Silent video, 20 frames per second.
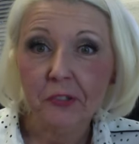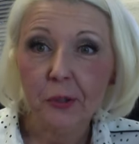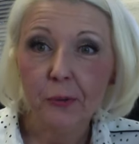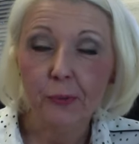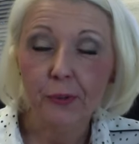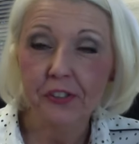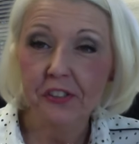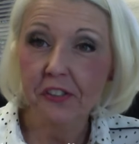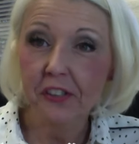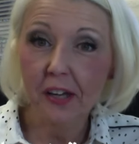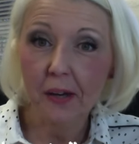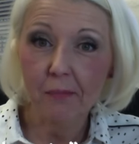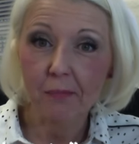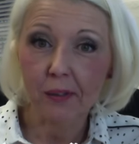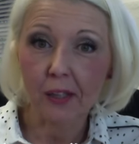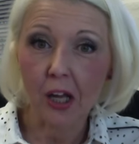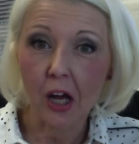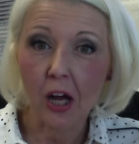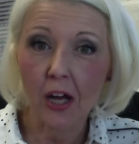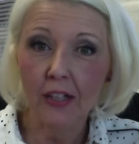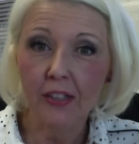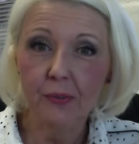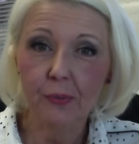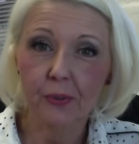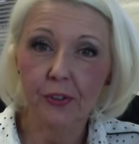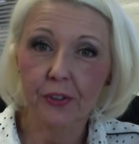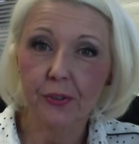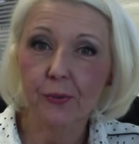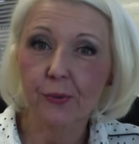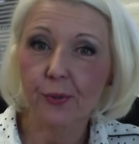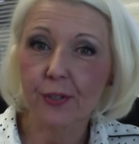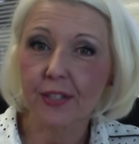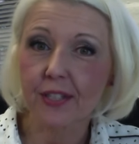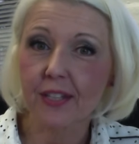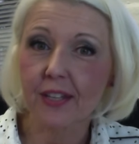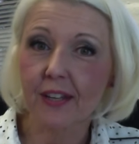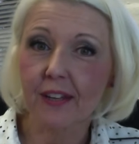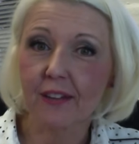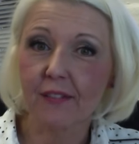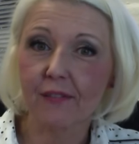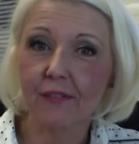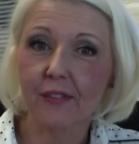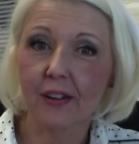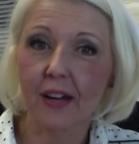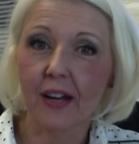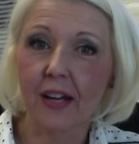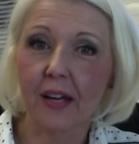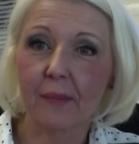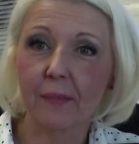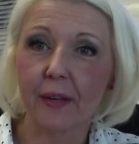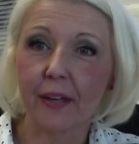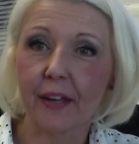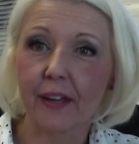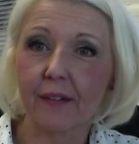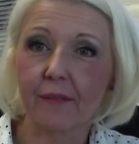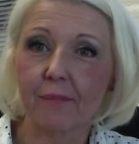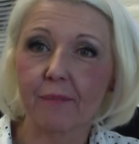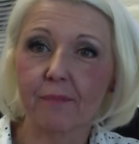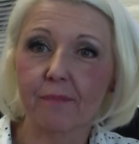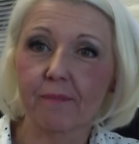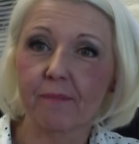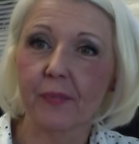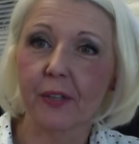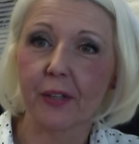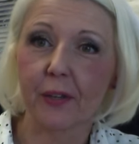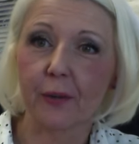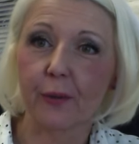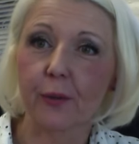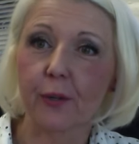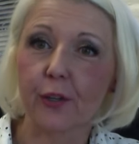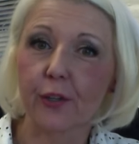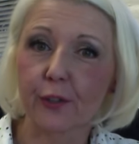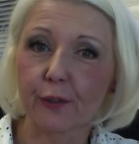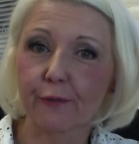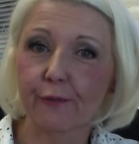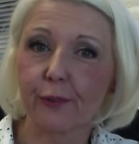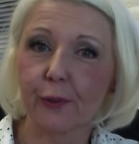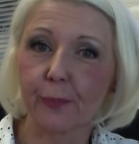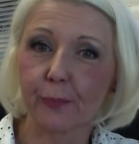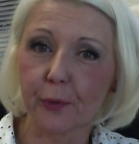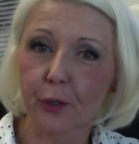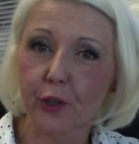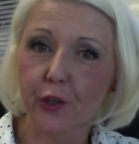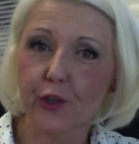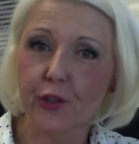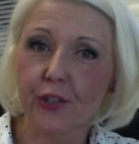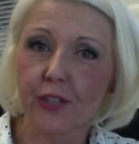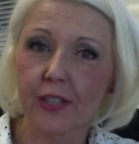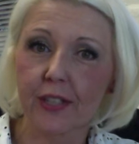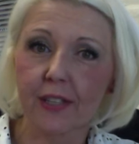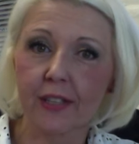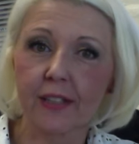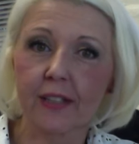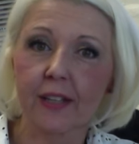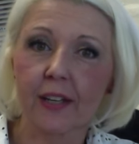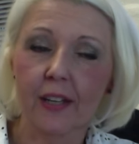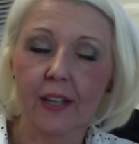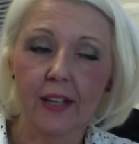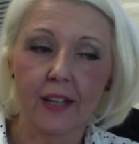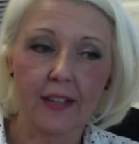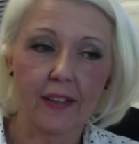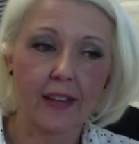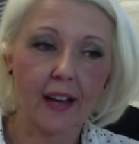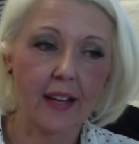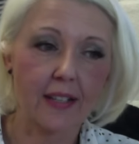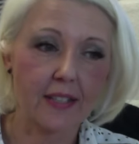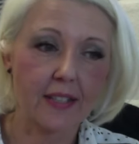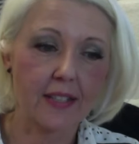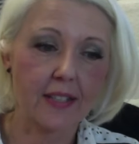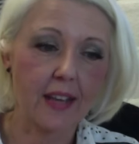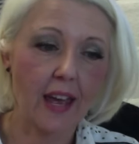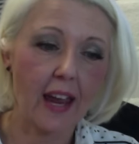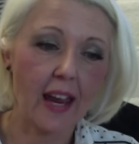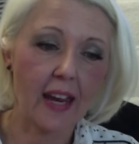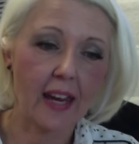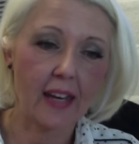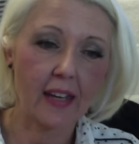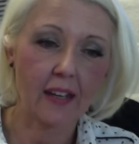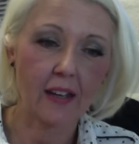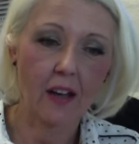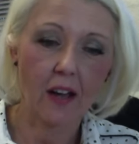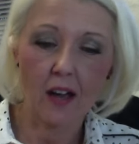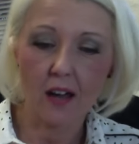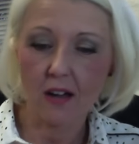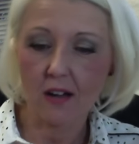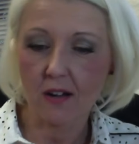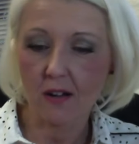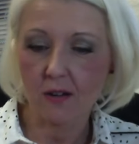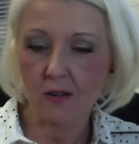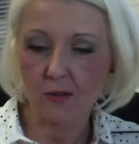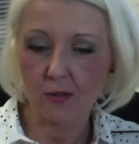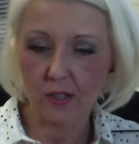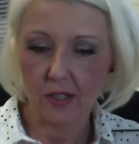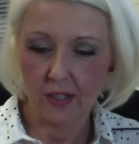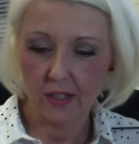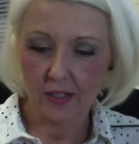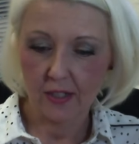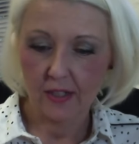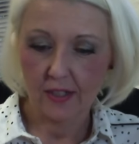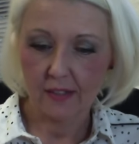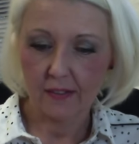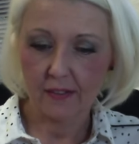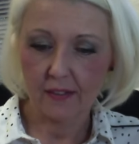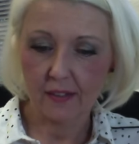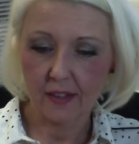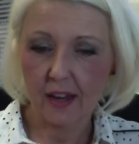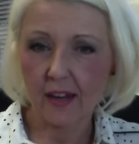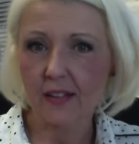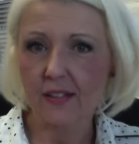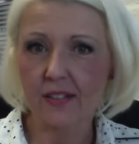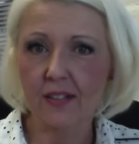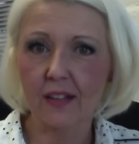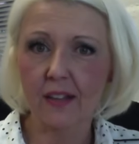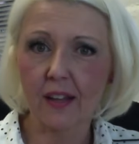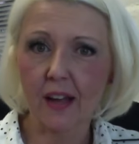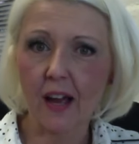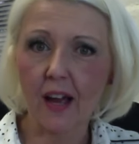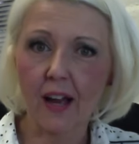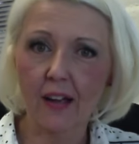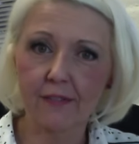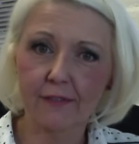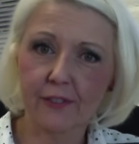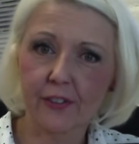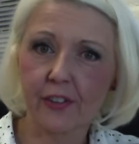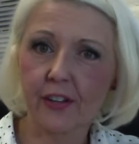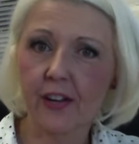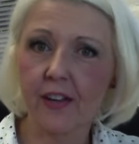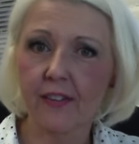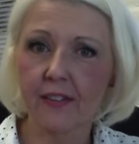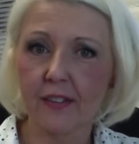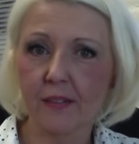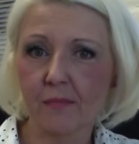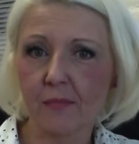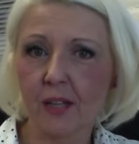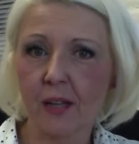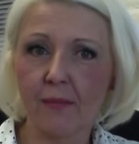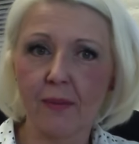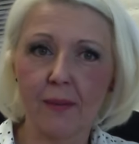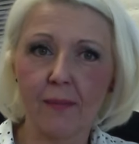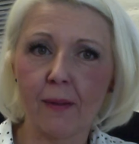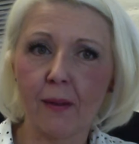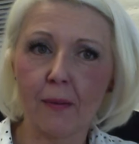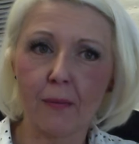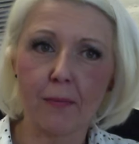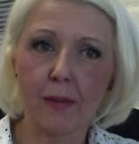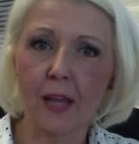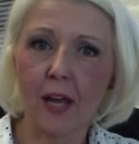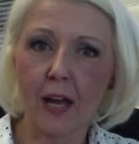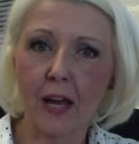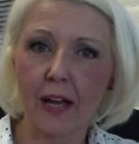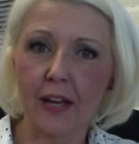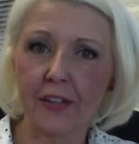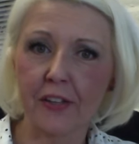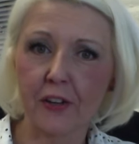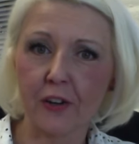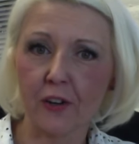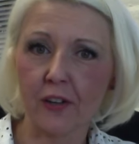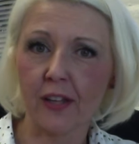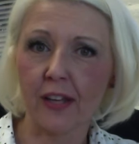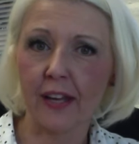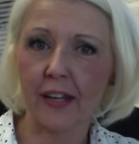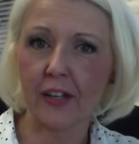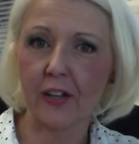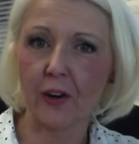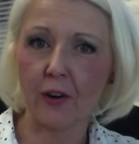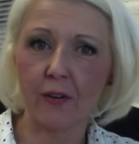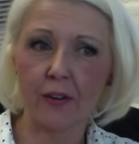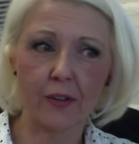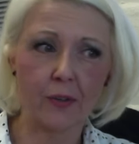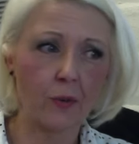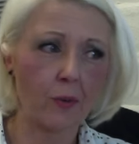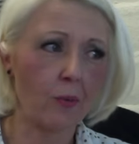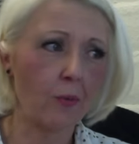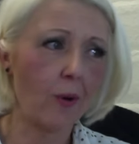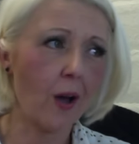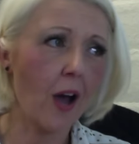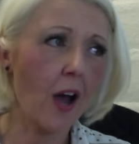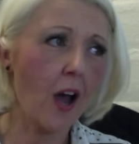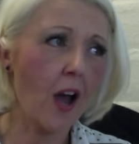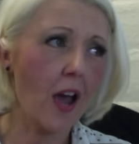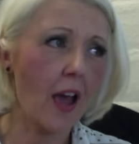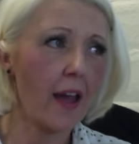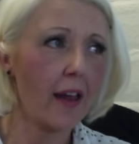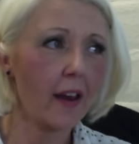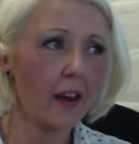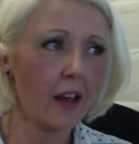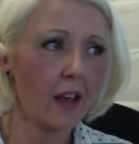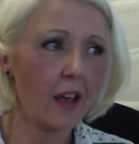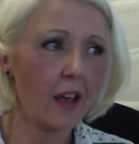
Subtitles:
when you get blocked, when you receive hurtful person that's saying, oh, thanks a lot for nothing, blah, blah, blah, blah. And you're like going, what?